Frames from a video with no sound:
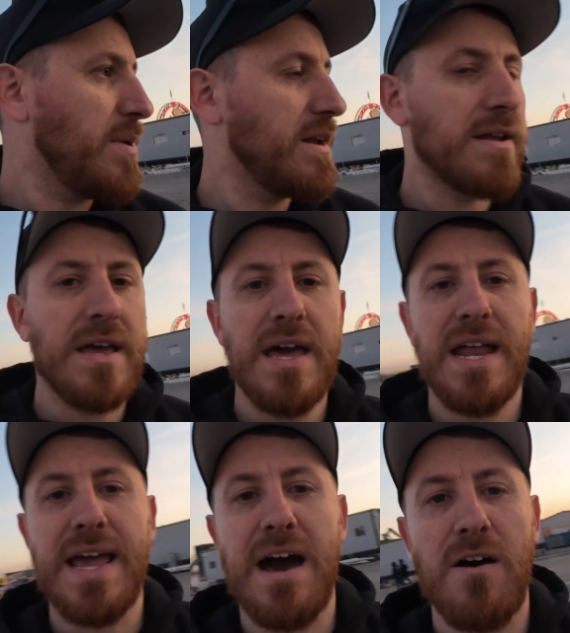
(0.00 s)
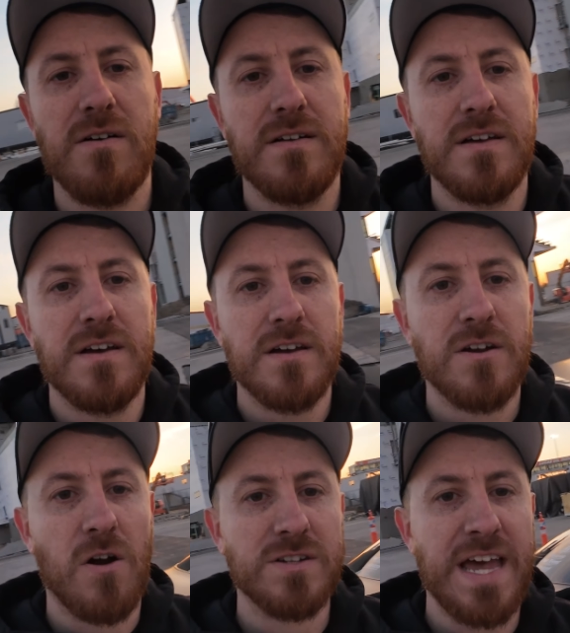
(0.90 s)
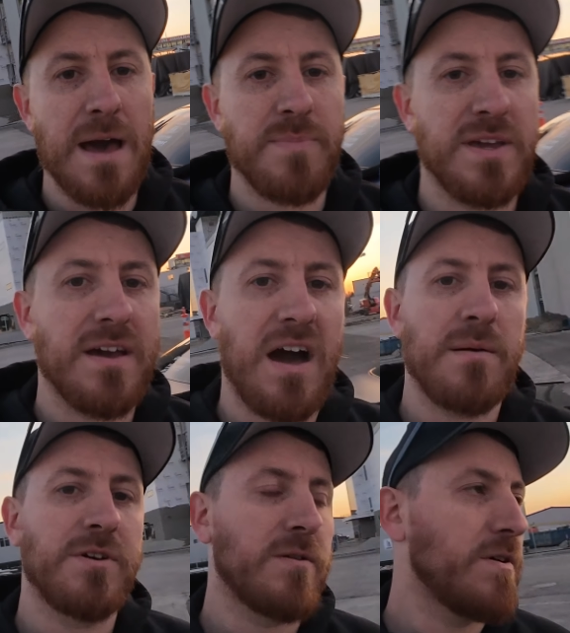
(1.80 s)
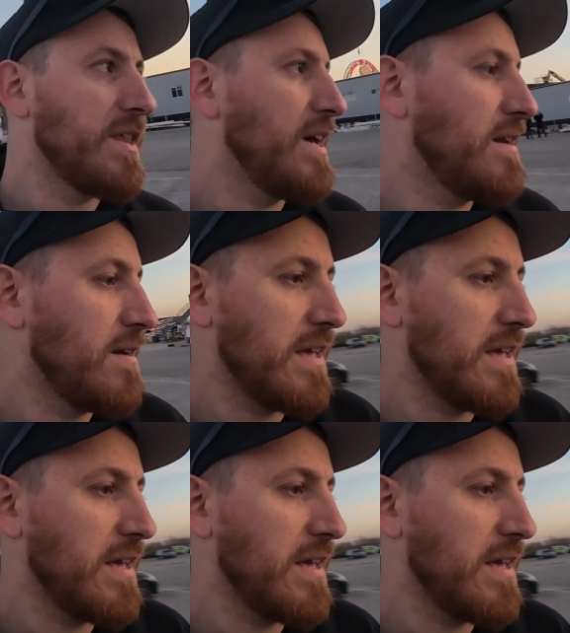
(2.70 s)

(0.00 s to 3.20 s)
But anyhow, car's happy. I'm good with it.